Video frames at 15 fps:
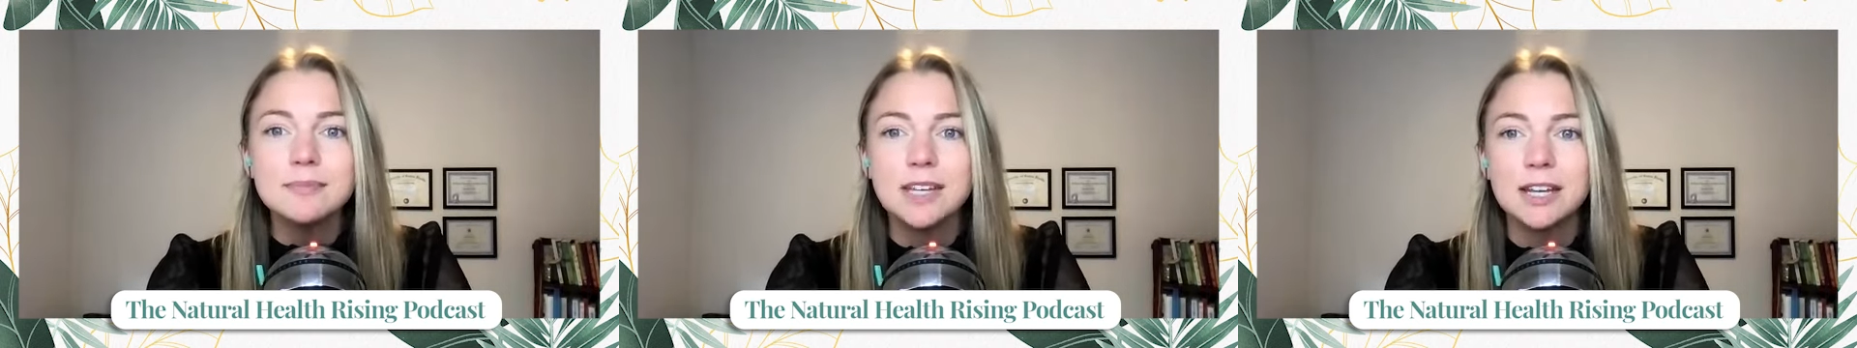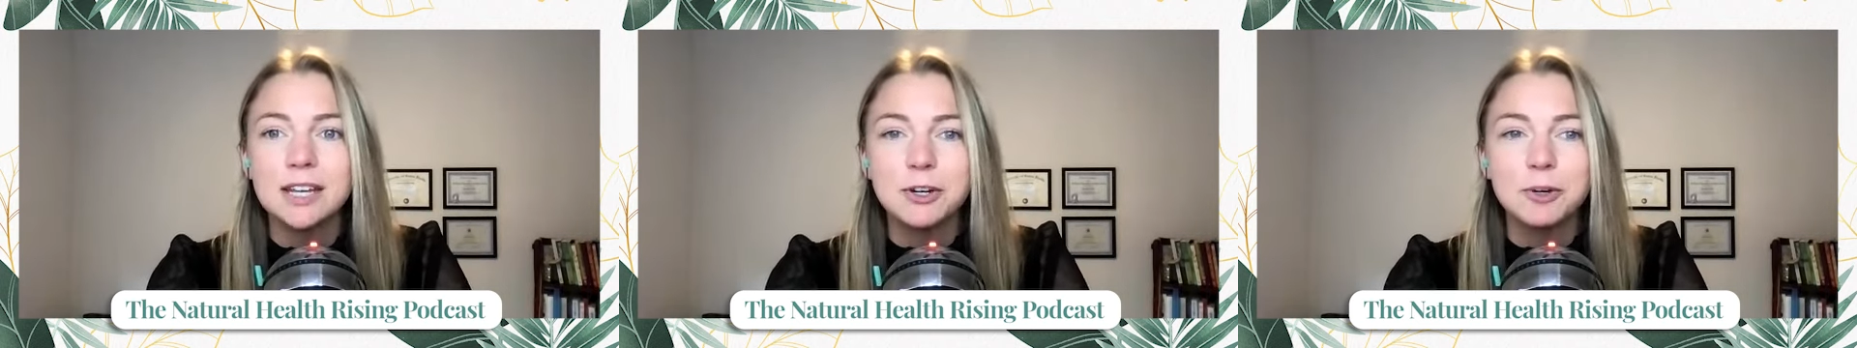
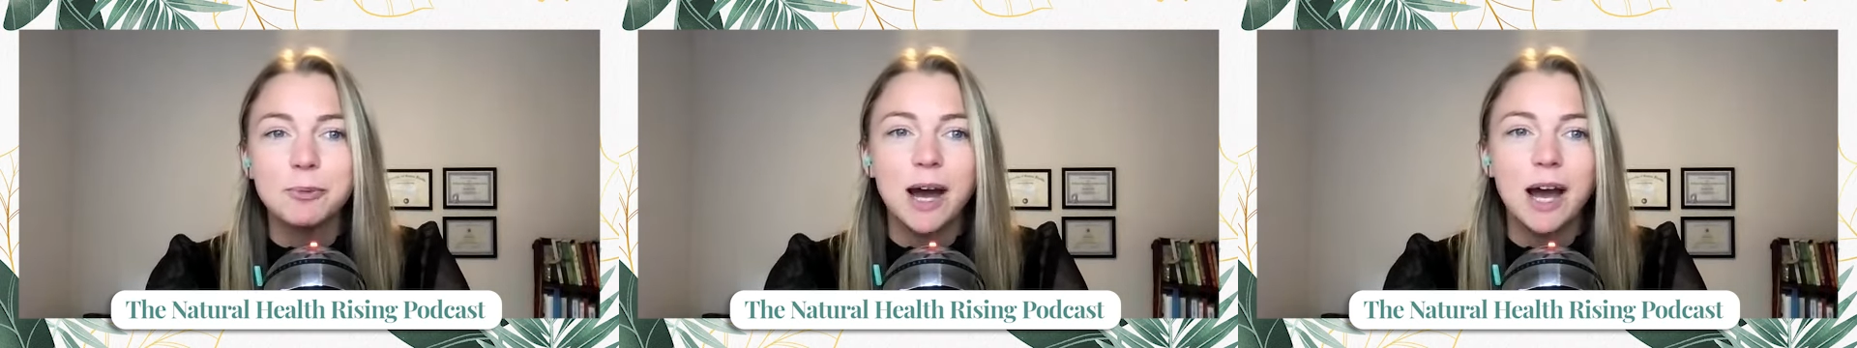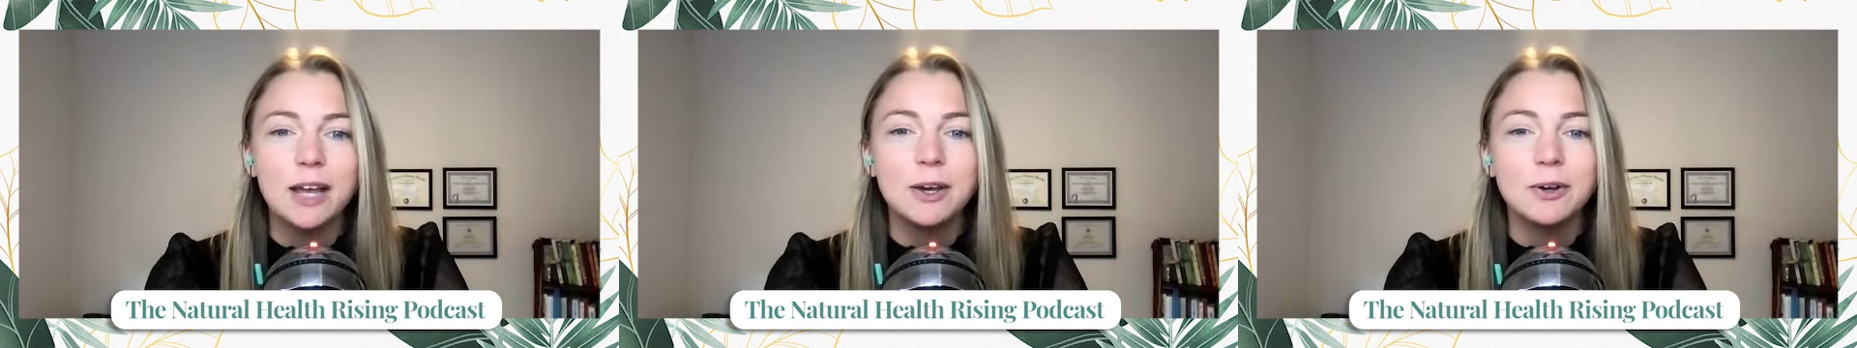In your
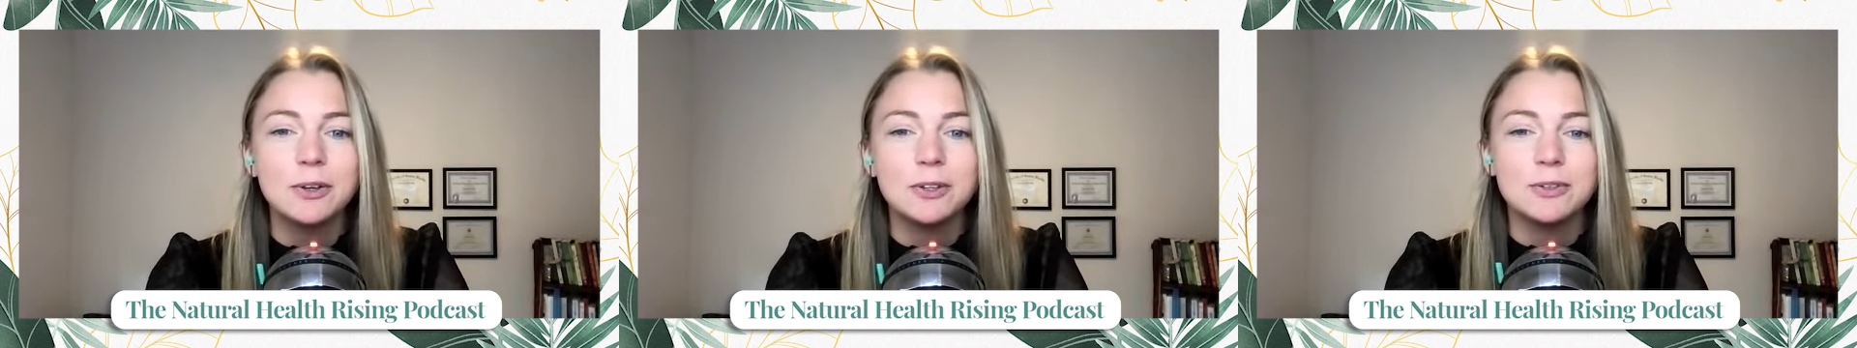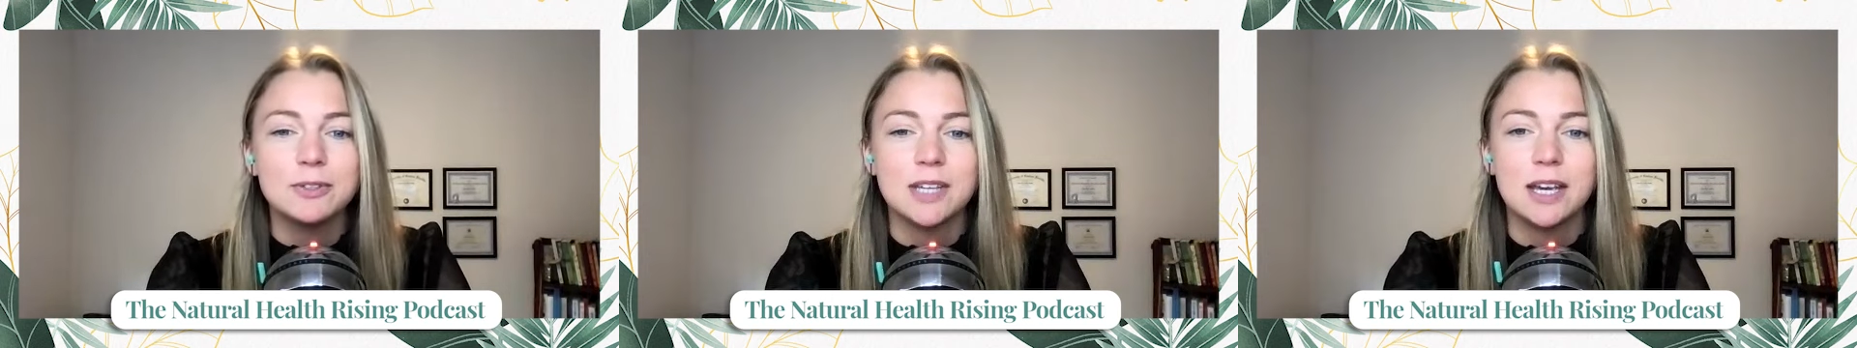bio,
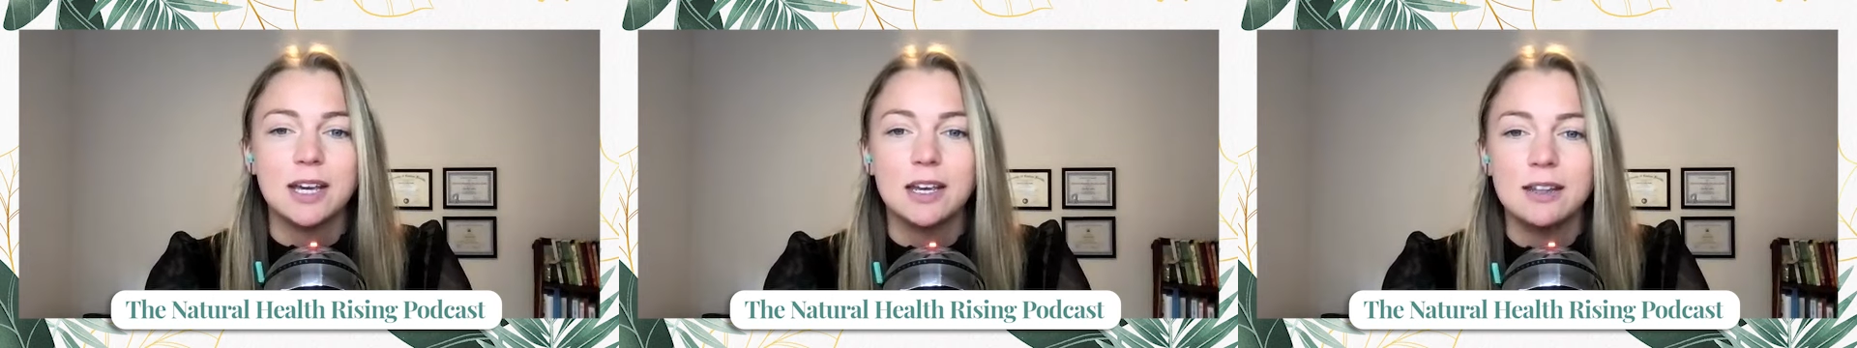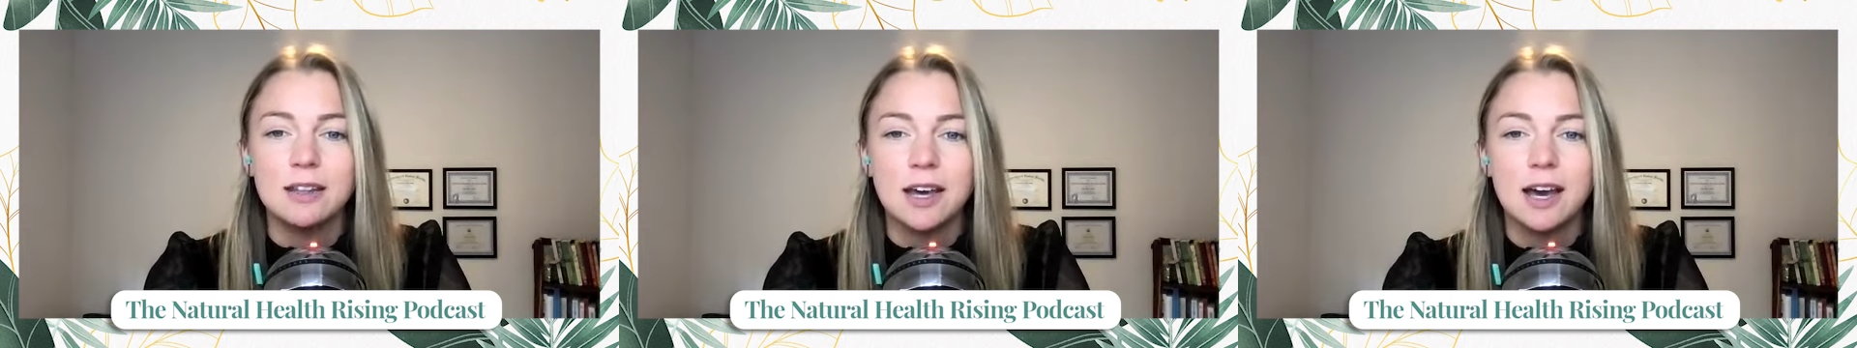you
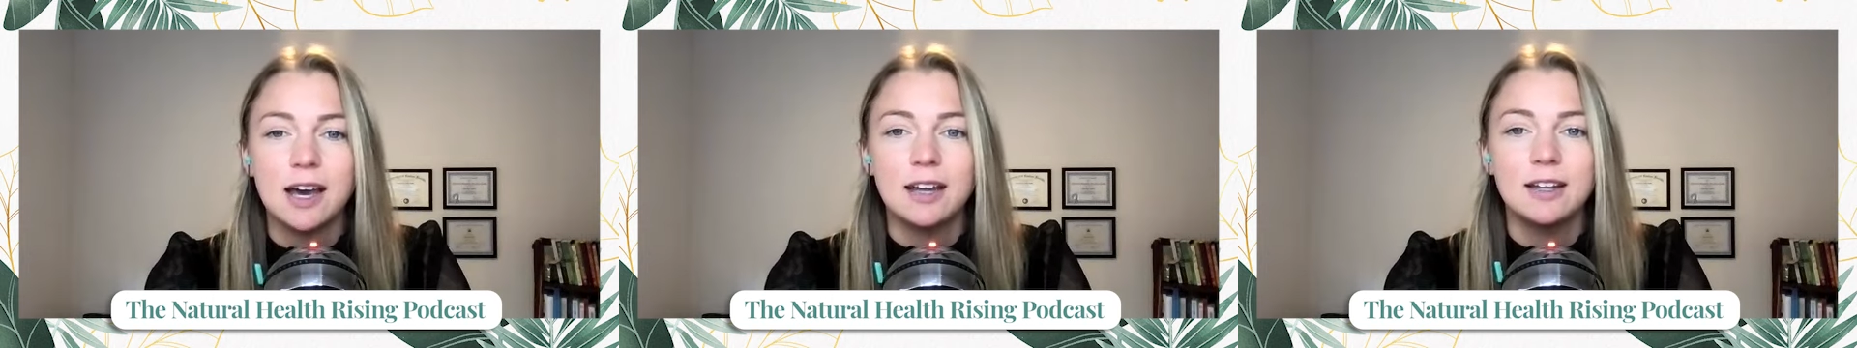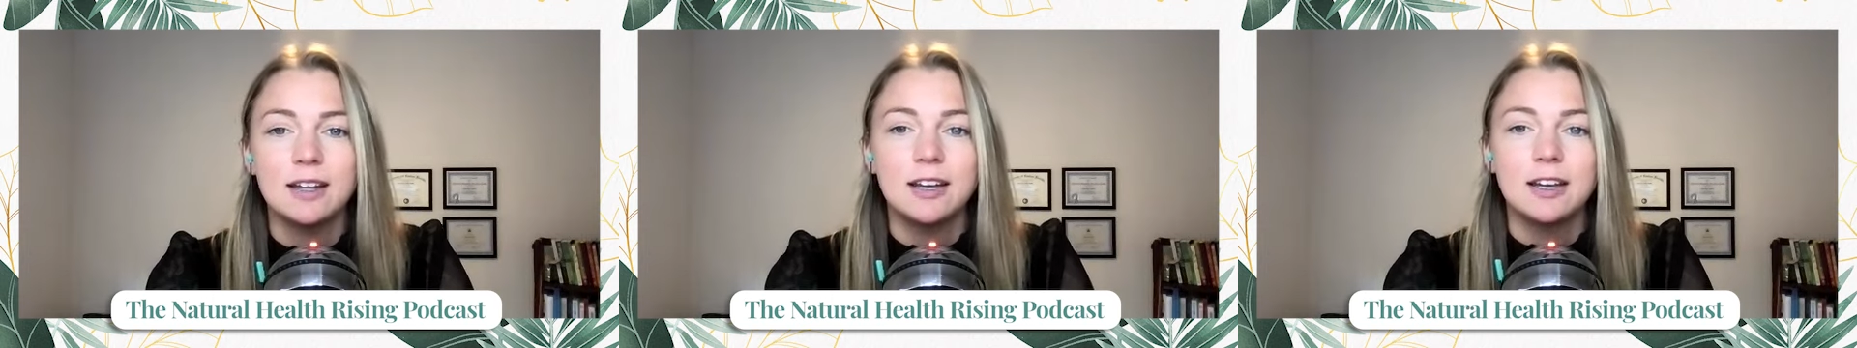say
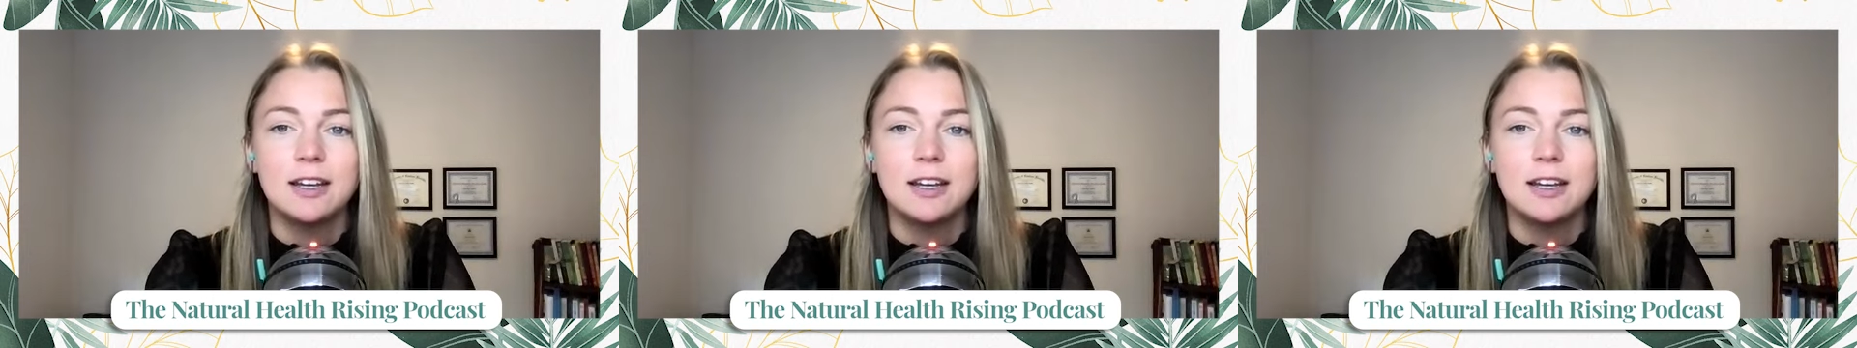that